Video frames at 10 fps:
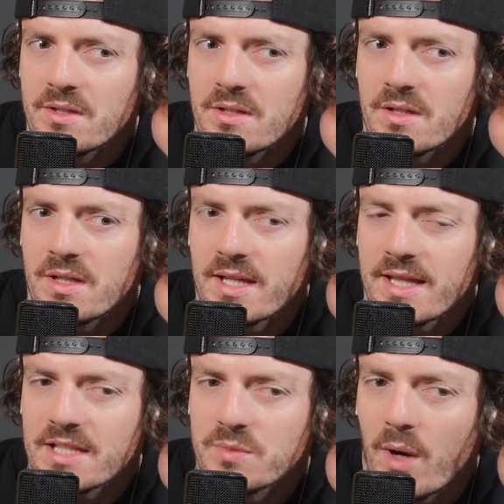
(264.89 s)
Do you think
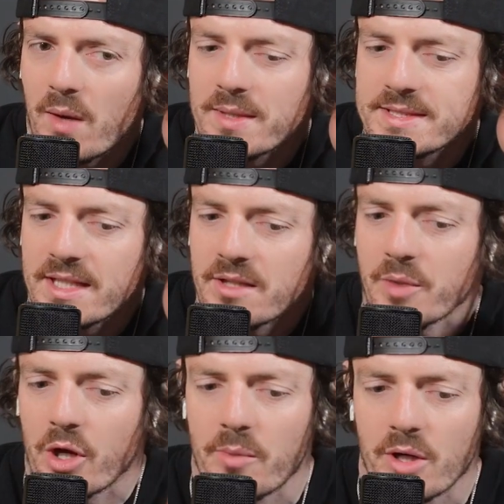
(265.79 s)
that's why we're seeing them
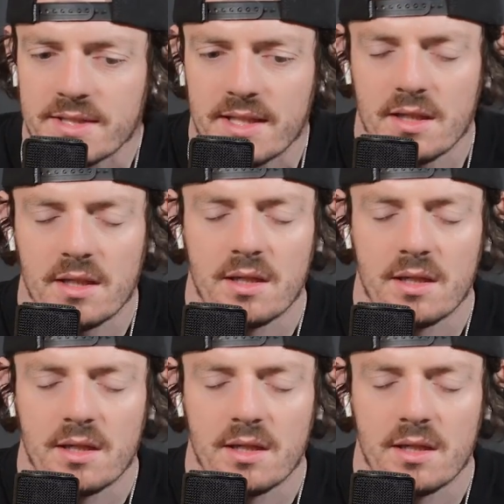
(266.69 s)
go to boxing?